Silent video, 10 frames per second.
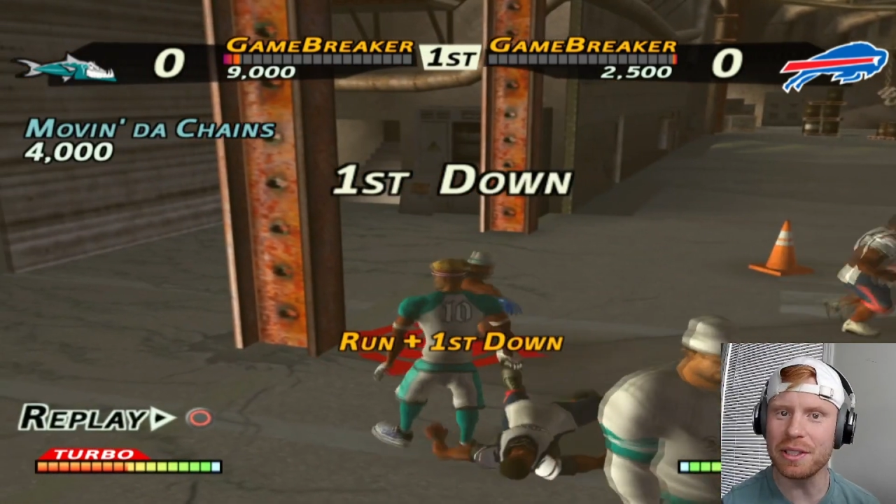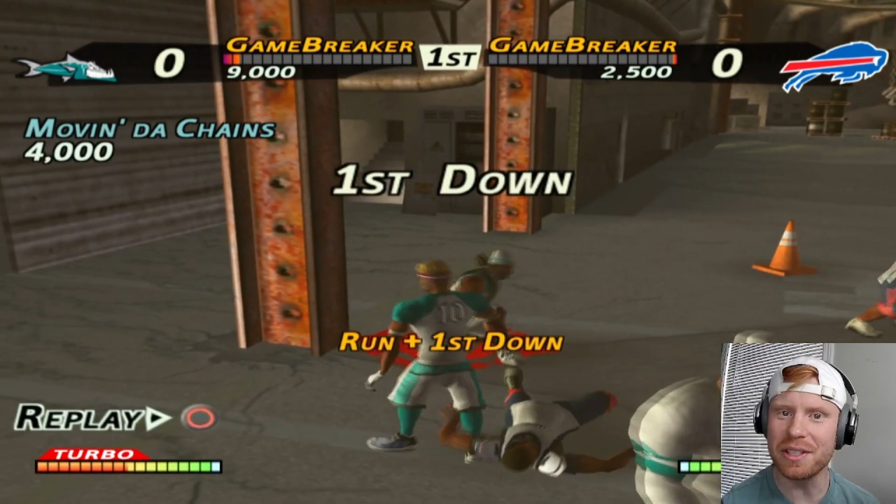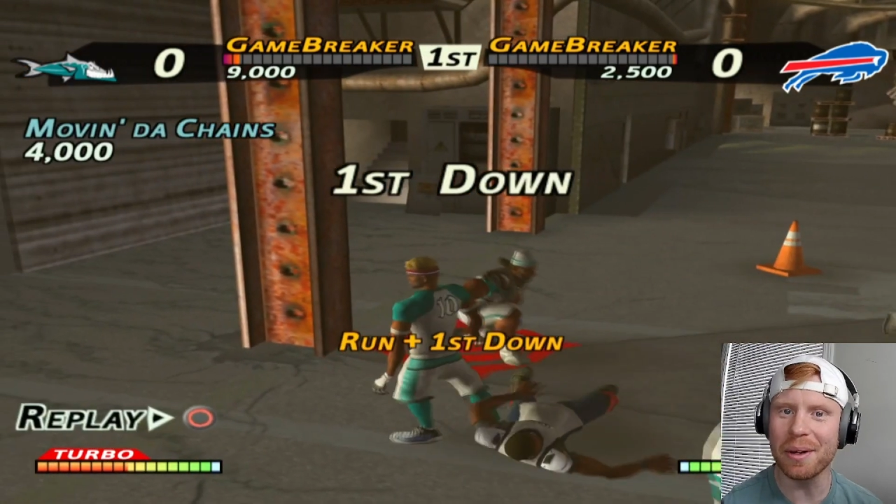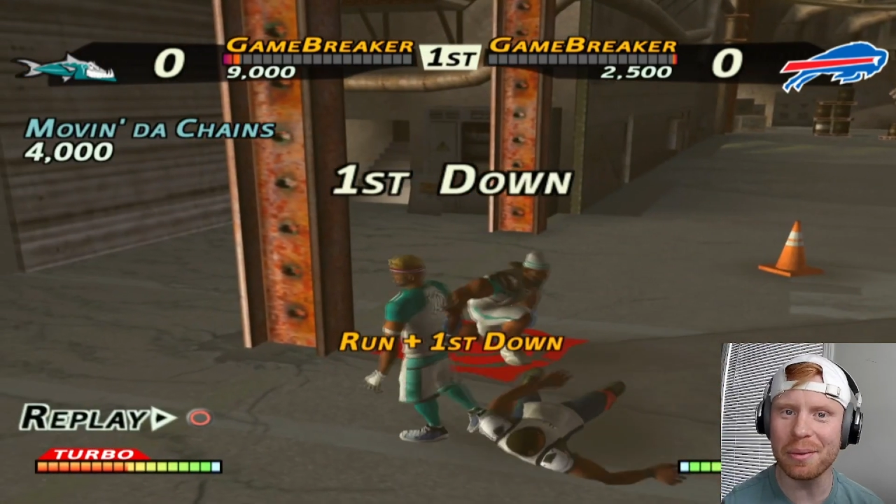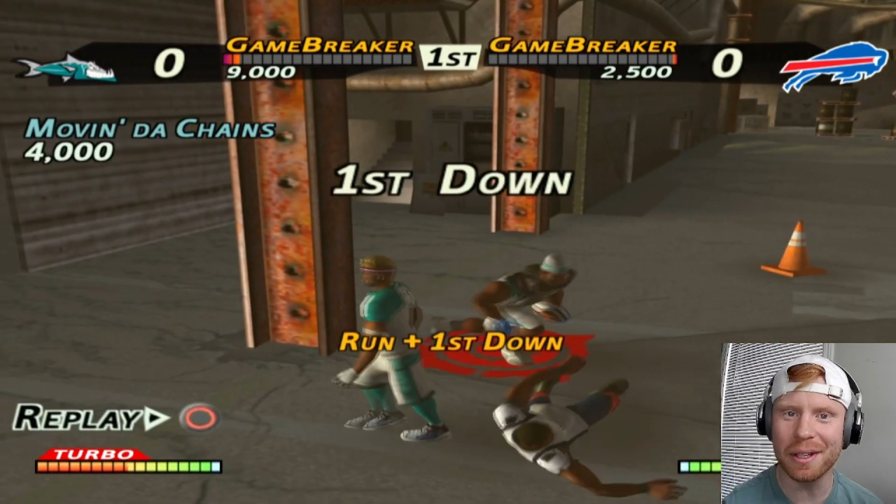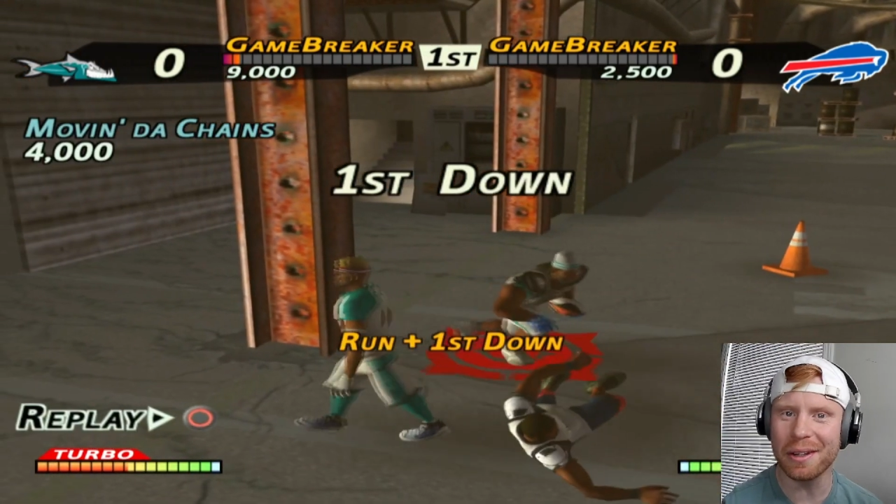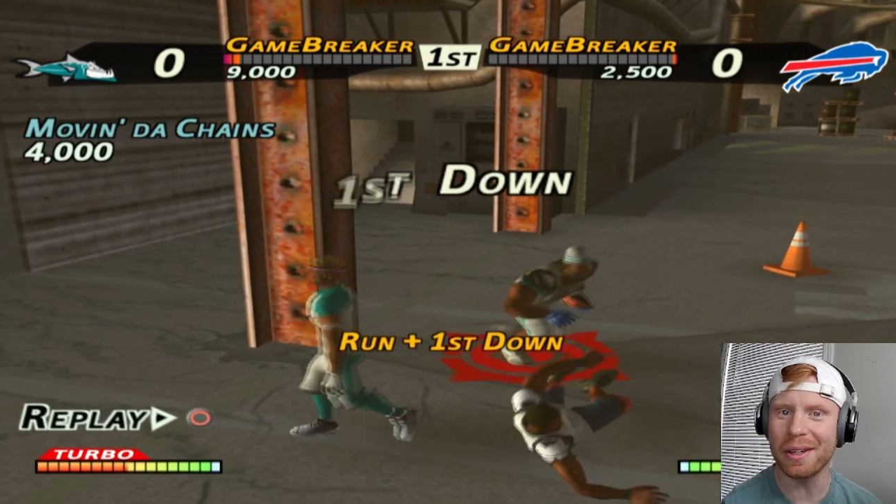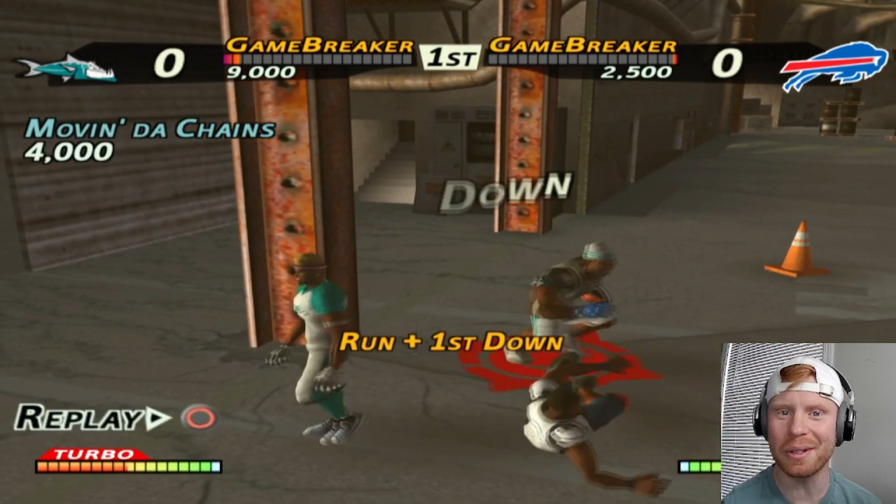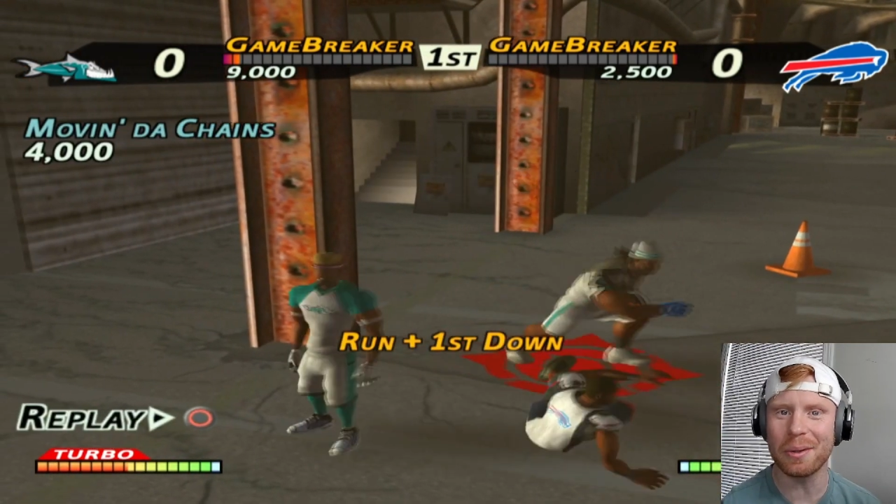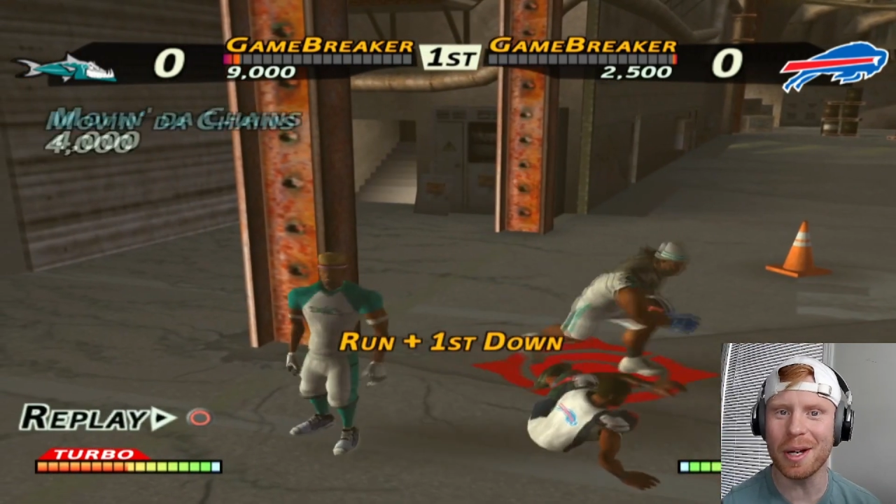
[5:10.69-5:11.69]
Tyreek Hill
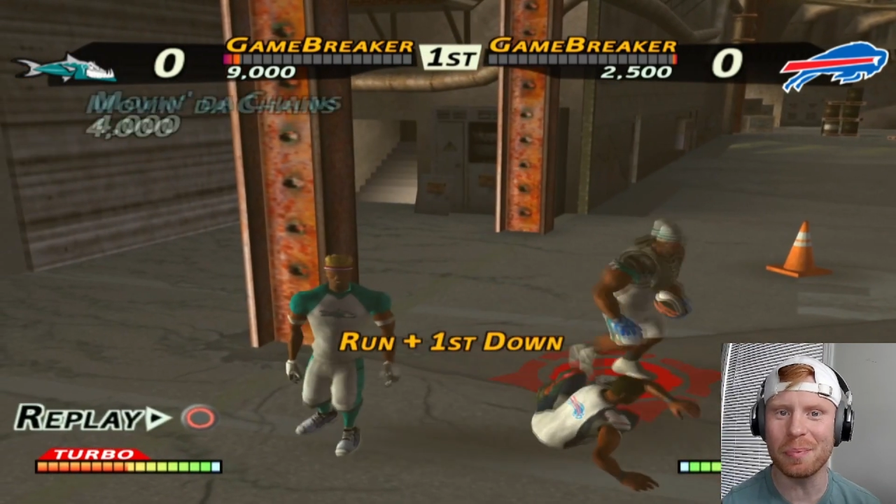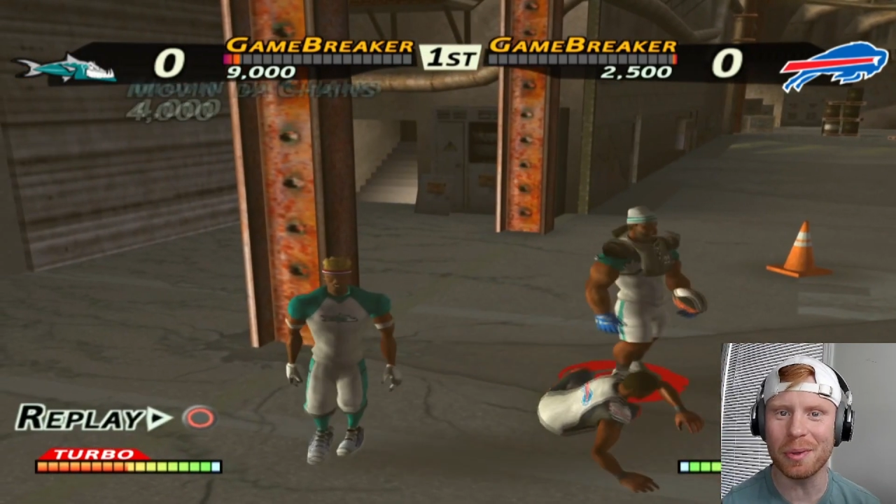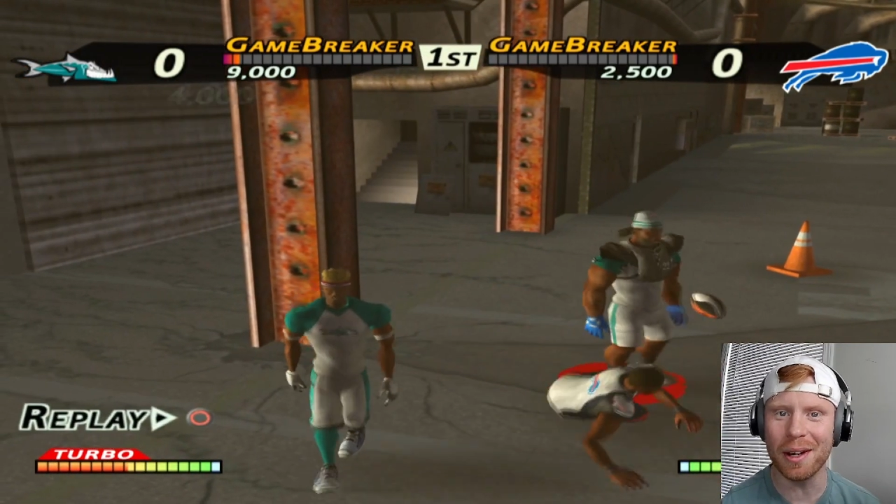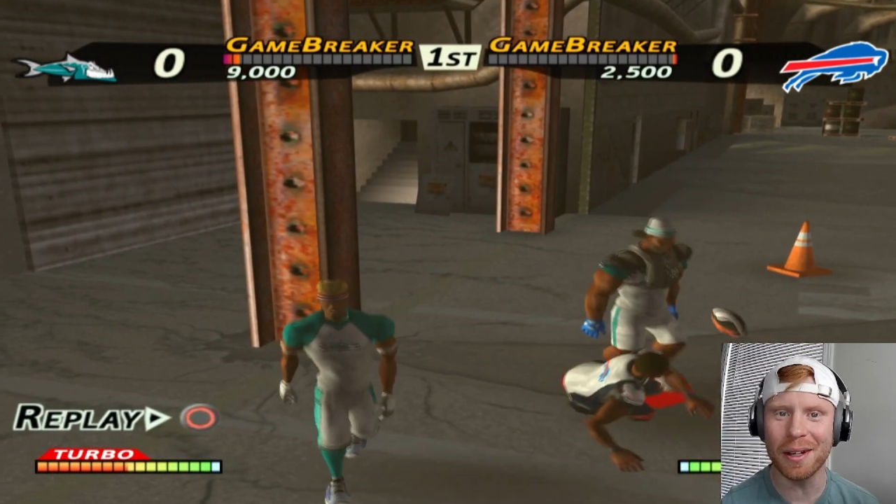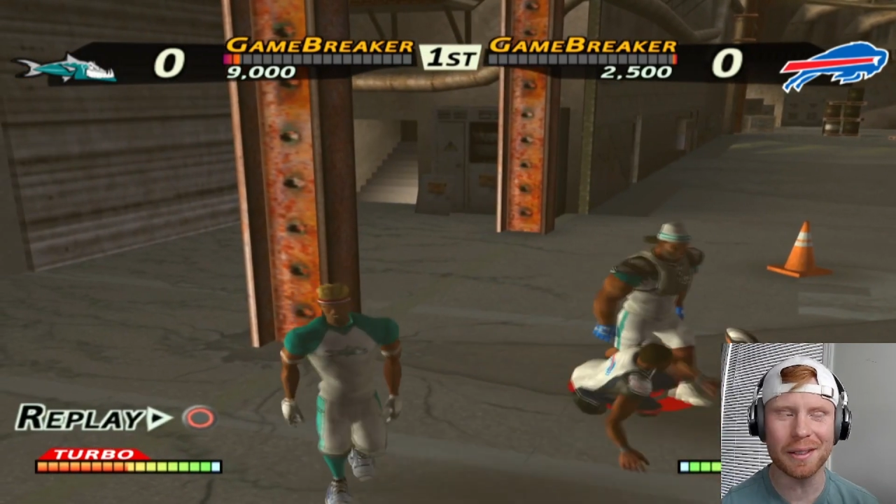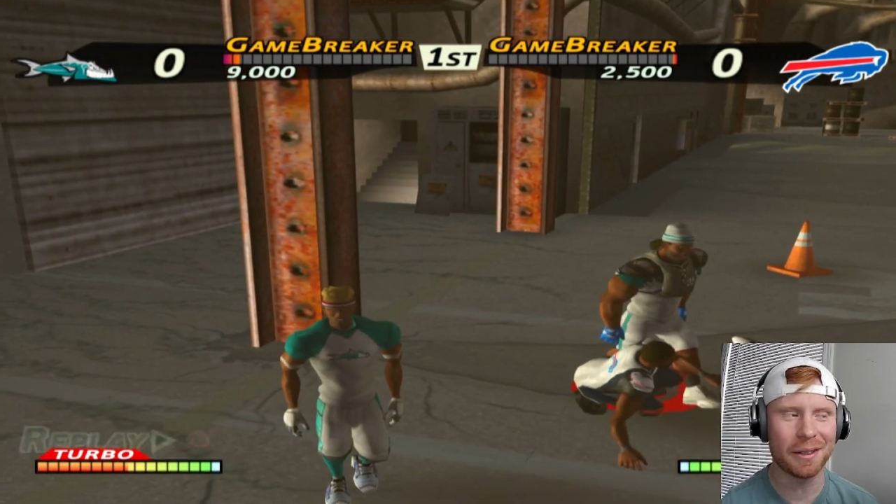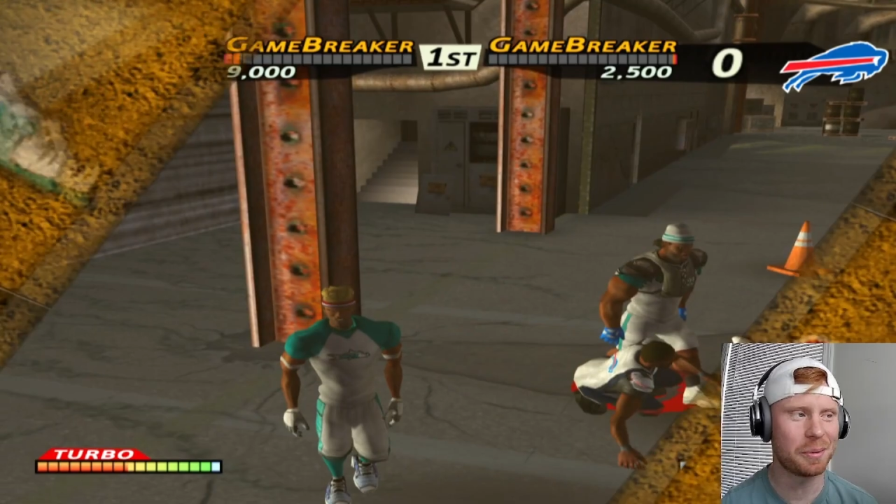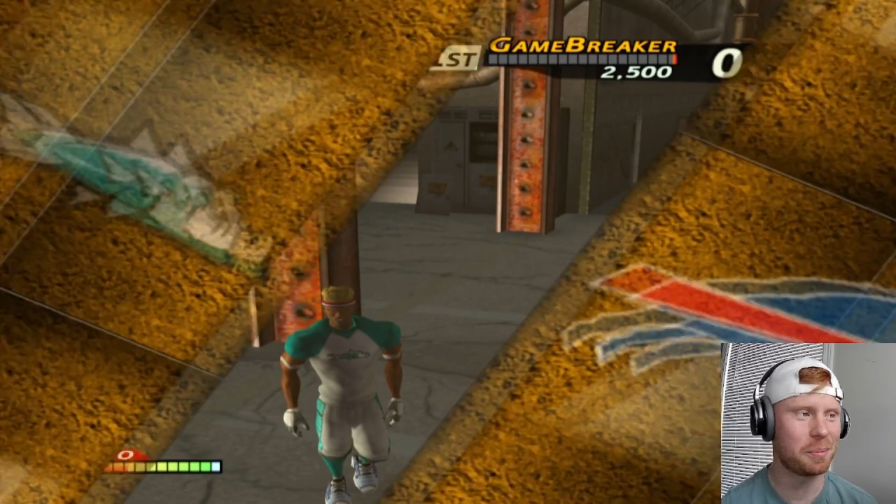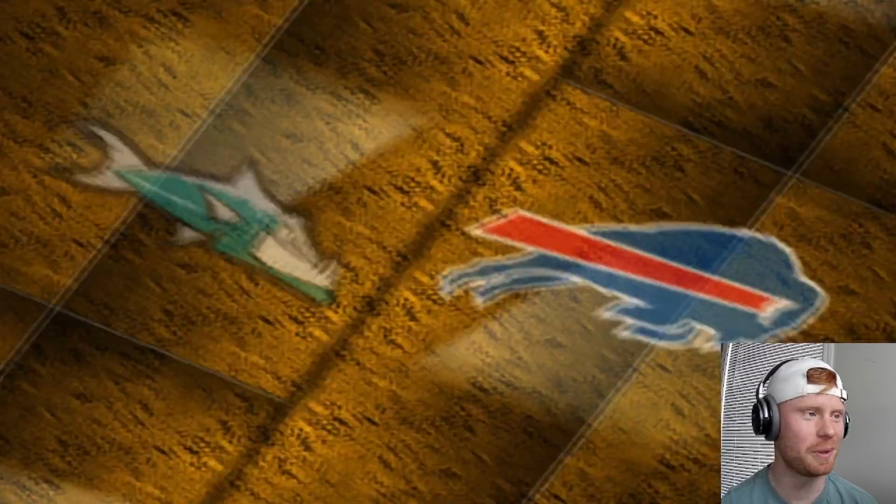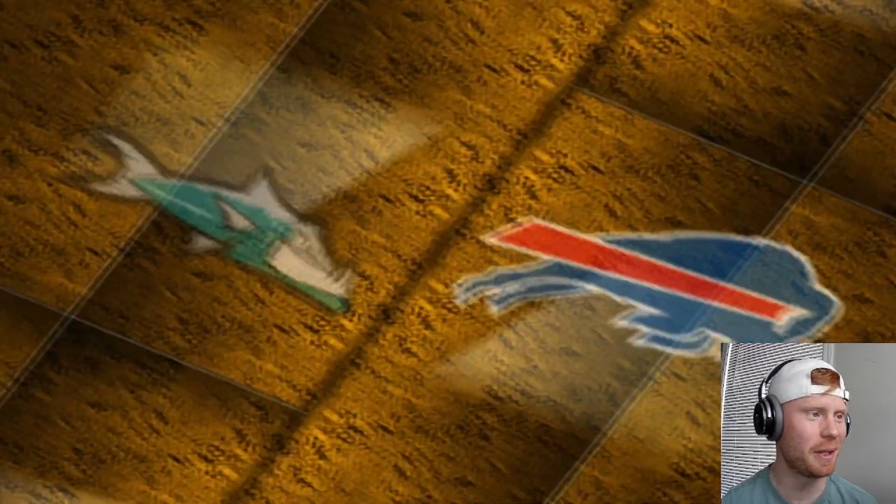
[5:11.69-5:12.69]
had a great block on
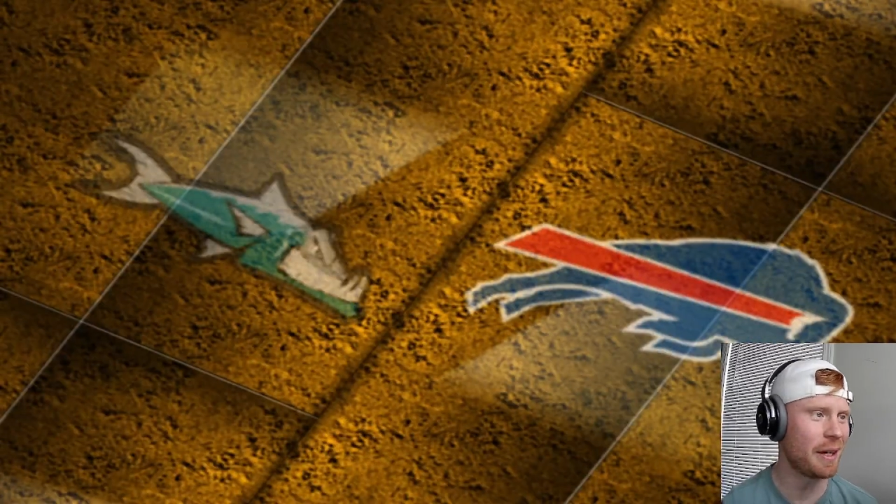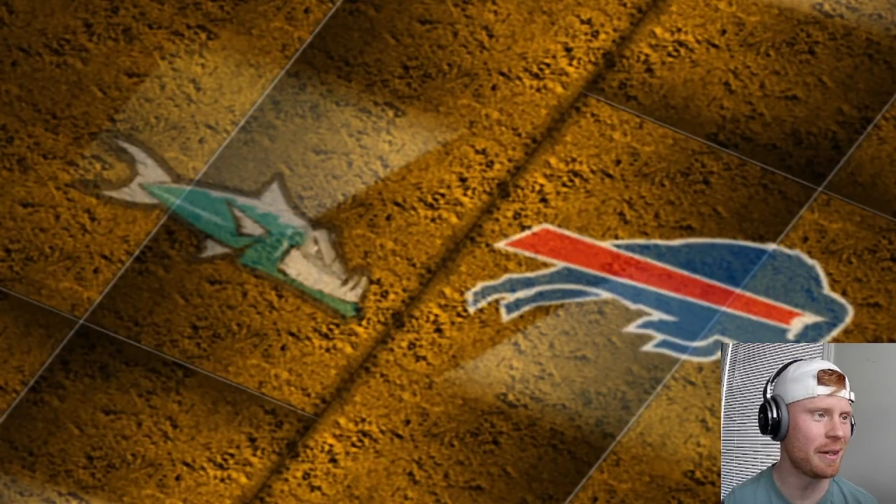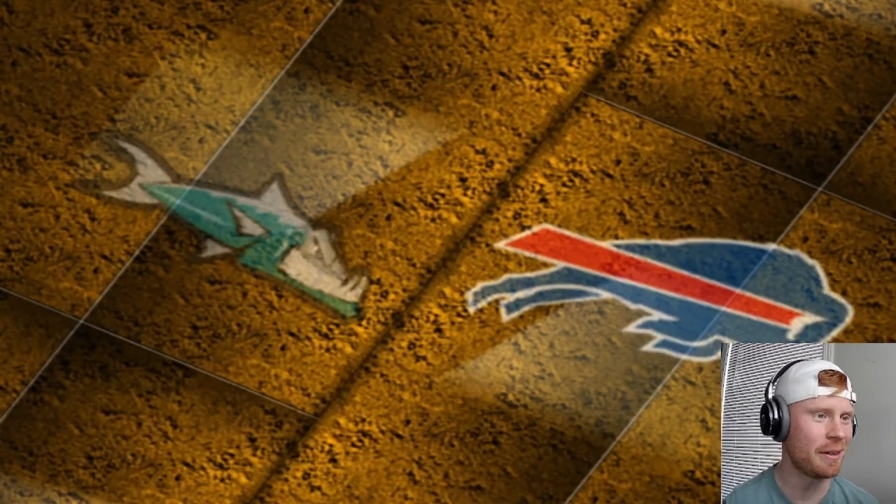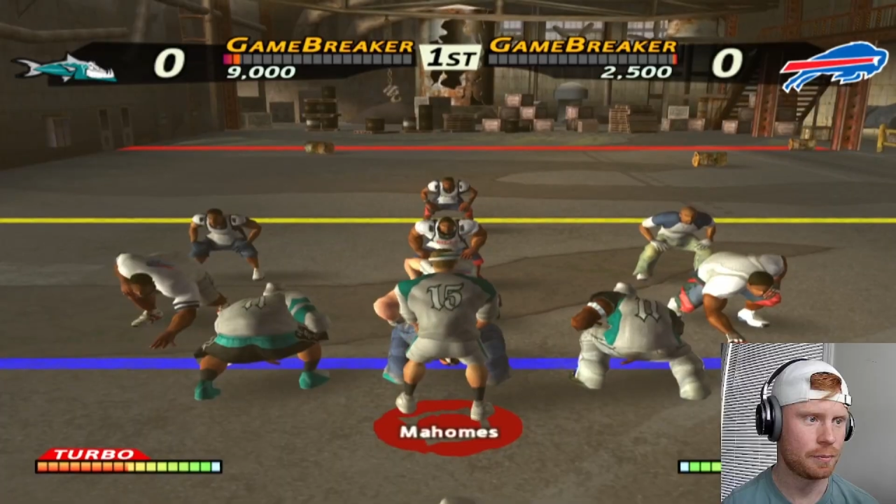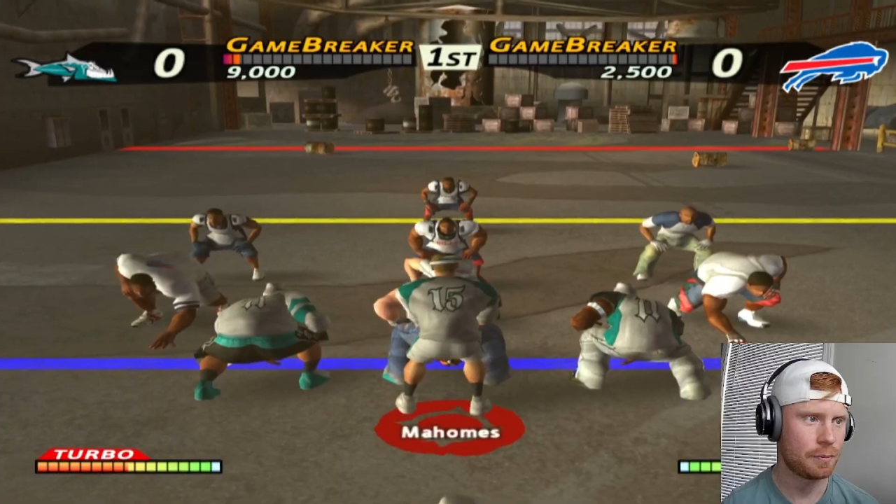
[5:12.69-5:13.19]
the play.